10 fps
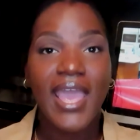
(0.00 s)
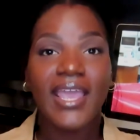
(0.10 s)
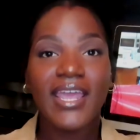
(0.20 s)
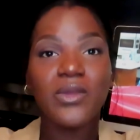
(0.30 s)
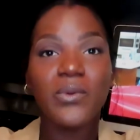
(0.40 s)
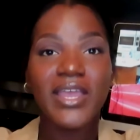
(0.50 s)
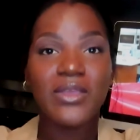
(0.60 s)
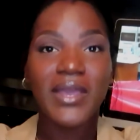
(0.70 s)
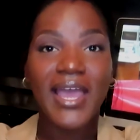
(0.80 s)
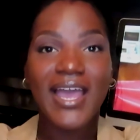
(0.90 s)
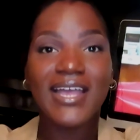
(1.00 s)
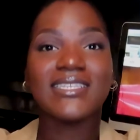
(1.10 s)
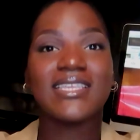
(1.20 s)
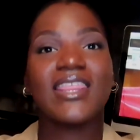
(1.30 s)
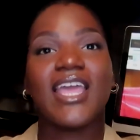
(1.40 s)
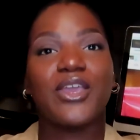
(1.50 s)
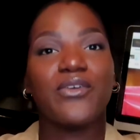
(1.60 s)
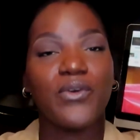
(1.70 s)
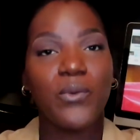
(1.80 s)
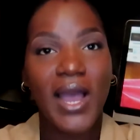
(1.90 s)
Anyway, you guys, thank you
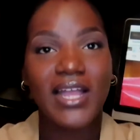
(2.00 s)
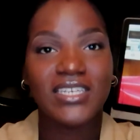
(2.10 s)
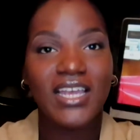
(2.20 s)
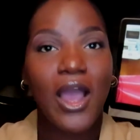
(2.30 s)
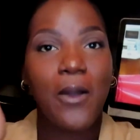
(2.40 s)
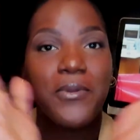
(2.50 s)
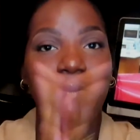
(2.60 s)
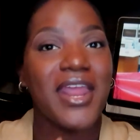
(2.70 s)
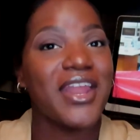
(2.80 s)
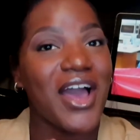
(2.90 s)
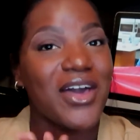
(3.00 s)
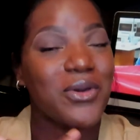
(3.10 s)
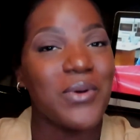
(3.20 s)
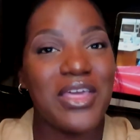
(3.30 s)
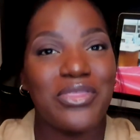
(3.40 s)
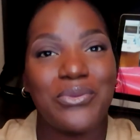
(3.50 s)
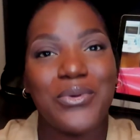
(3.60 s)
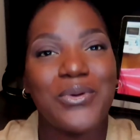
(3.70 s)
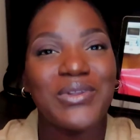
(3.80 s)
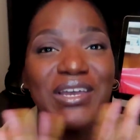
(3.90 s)
for watching. I hope you made it all the way
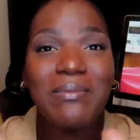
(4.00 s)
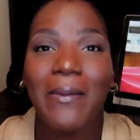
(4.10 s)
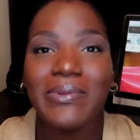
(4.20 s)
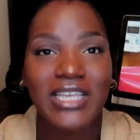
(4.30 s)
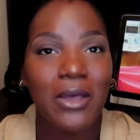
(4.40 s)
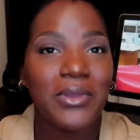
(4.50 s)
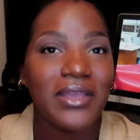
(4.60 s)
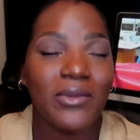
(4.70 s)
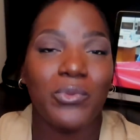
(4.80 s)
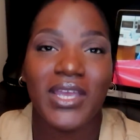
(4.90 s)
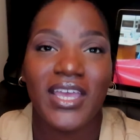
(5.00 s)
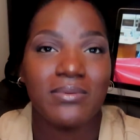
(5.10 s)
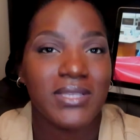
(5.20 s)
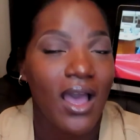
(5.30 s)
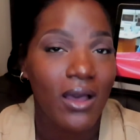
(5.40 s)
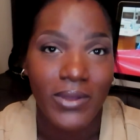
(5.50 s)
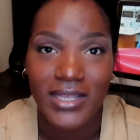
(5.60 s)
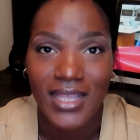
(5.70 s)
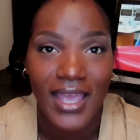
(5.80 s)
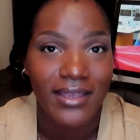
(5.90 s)
through. Look, my Potomac recaps are always
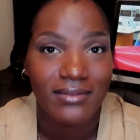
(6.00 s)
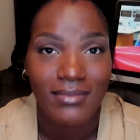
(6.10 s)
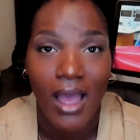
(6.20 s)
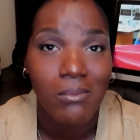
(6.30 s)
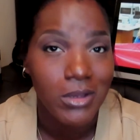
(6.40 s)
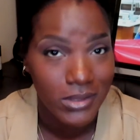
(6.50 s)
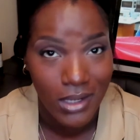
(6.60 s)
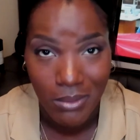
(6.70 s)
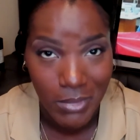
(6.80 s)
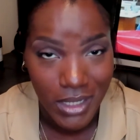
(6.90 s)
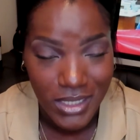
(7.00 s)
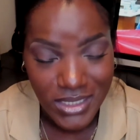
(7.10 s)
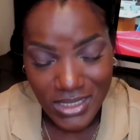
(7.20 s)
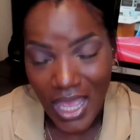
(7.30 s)
like almost 30 minutes.